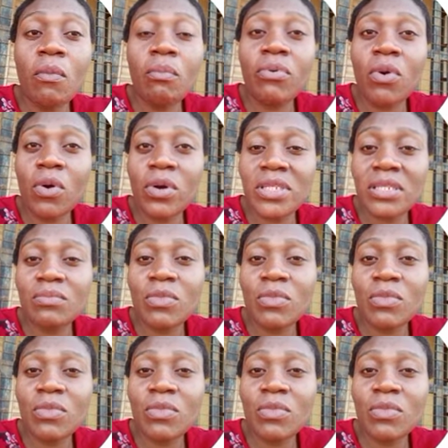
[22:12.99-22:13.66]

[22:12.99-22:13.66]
blocks